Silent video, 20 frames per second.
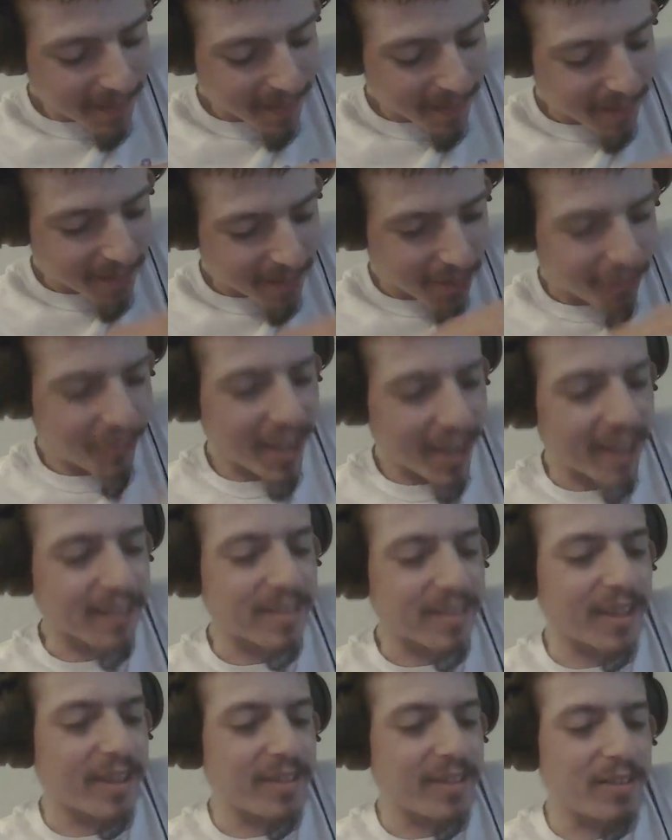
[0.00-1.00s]
the fact
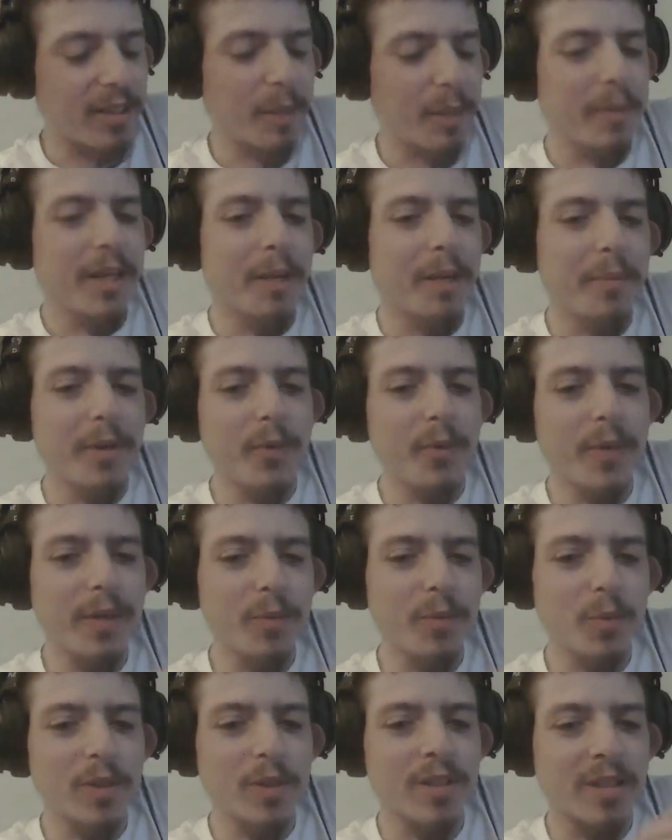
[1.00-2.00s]
that WWE
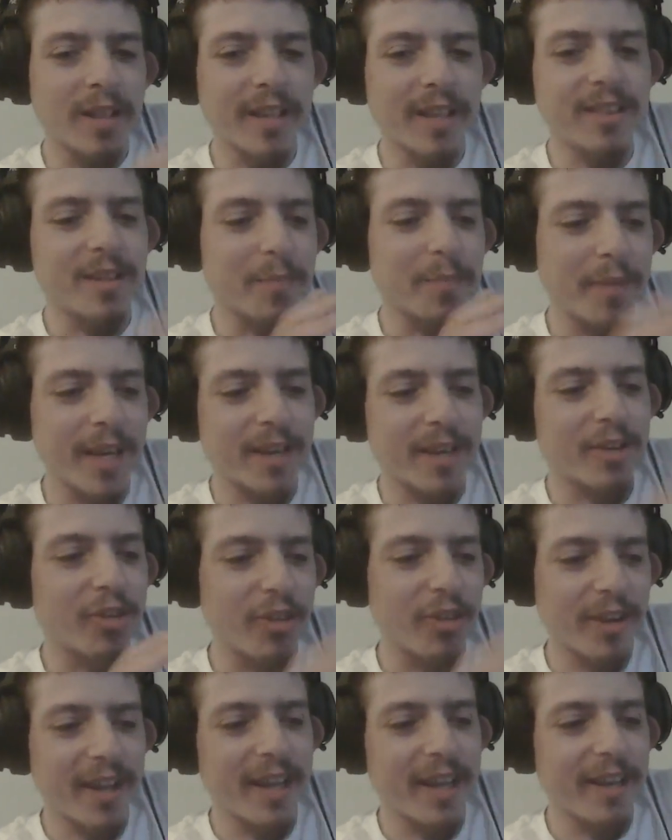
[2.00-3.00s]
wouldn't let them get
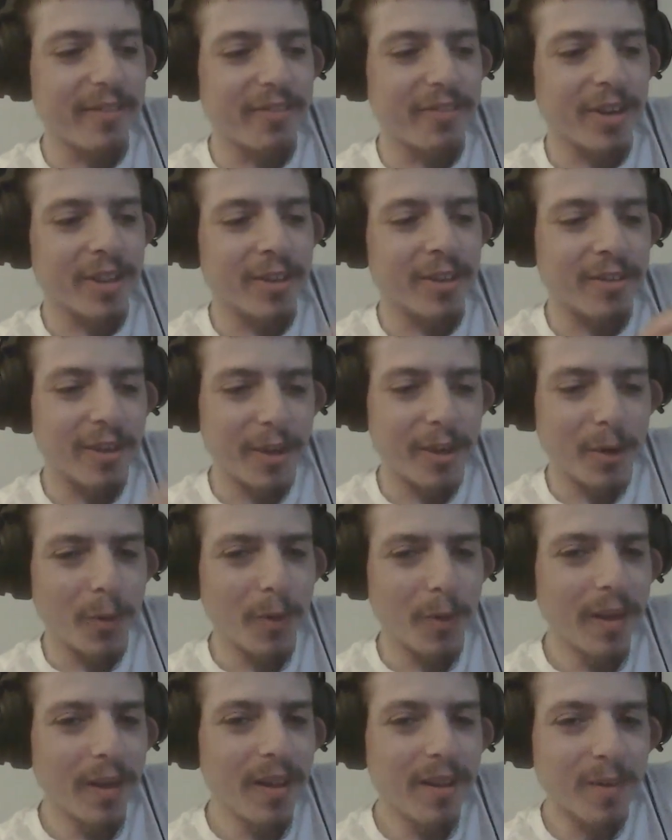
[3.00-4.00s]
creative on their
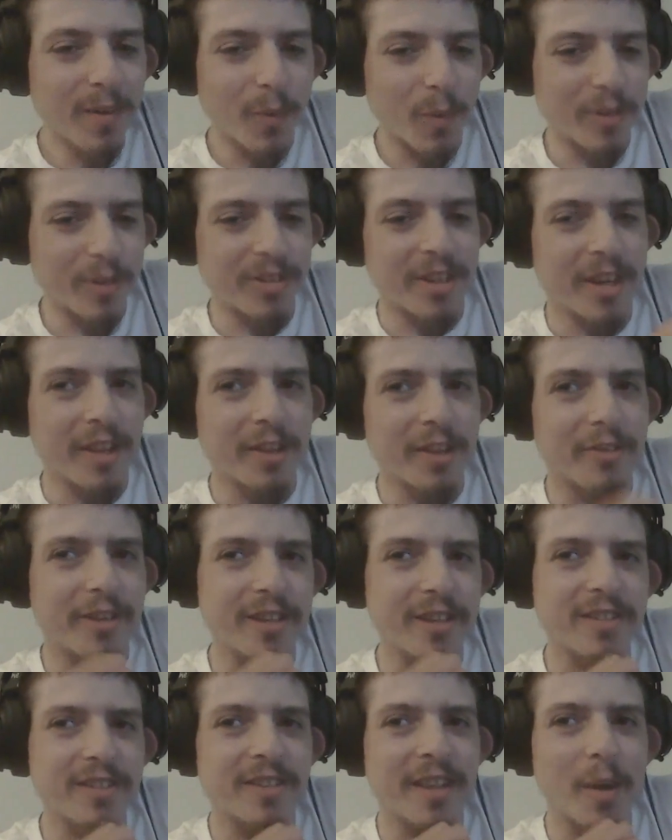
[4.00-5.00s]
own was another
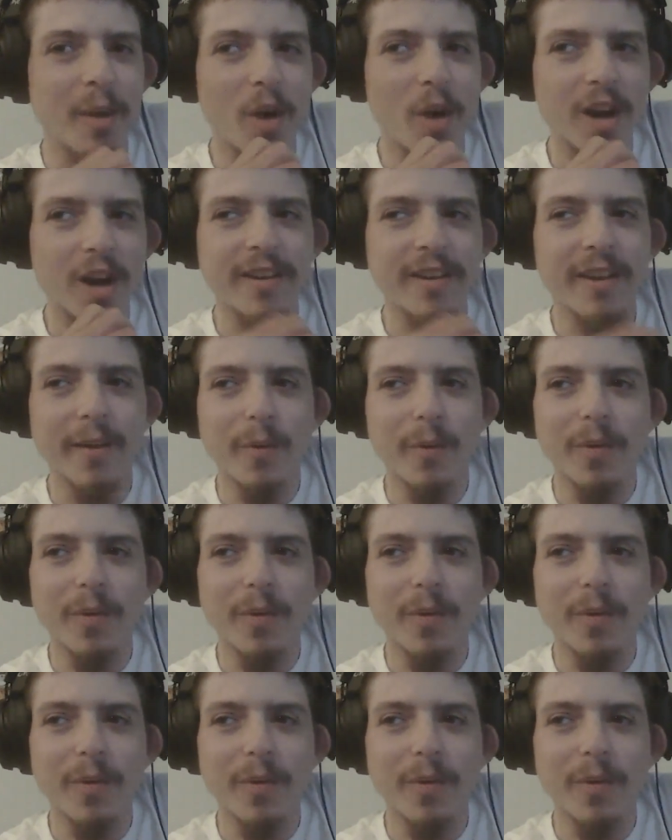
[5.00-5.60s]
reason they walked out.